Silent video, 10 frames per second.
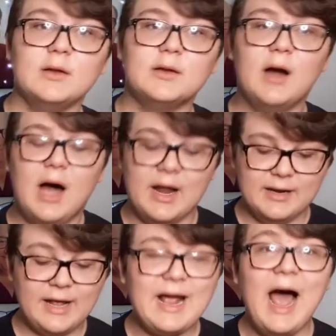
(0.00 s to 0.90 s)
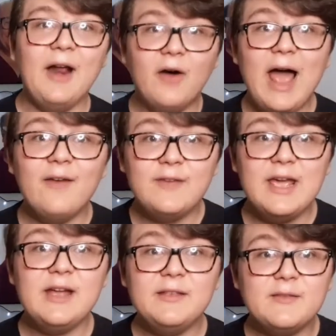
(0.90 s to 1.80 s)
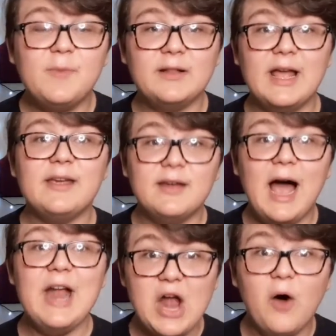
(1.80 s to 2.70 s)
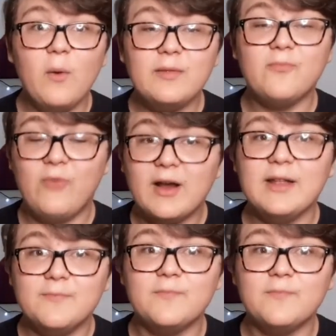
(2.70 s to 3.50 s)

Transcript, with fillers: God, like, I don't have kids, but like, I know what fucking.